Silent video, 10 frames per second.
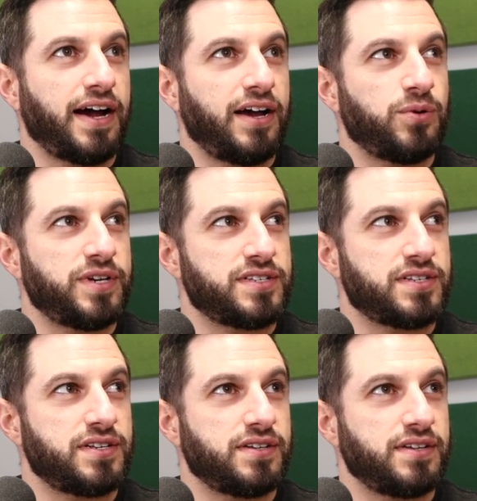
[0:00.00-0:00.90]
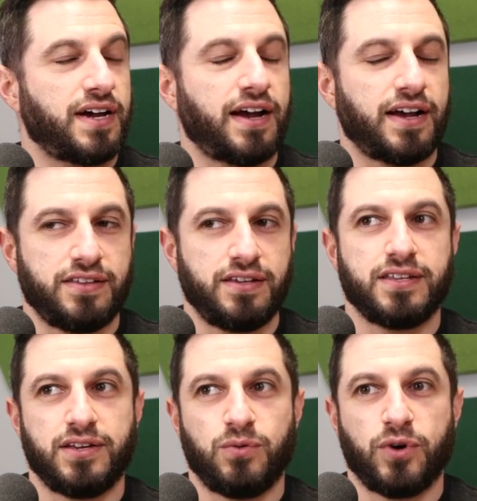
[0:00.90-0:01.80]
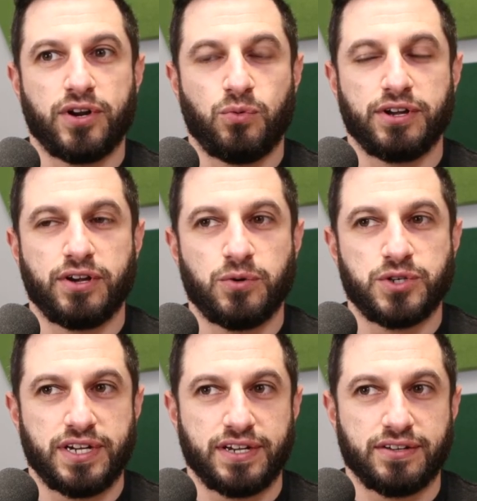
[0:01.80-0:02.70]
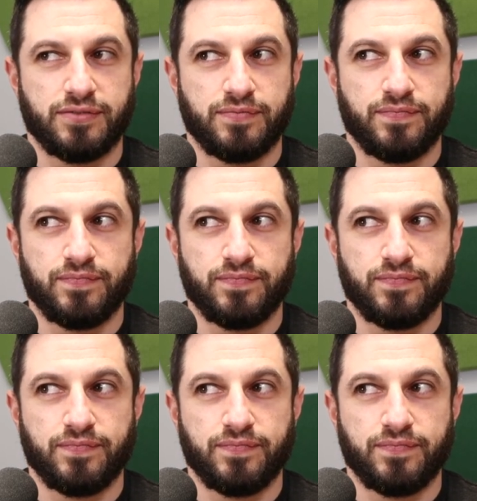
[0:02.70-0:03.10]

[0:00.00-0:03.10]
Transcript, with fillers: I always I, I think that one-on-one coaching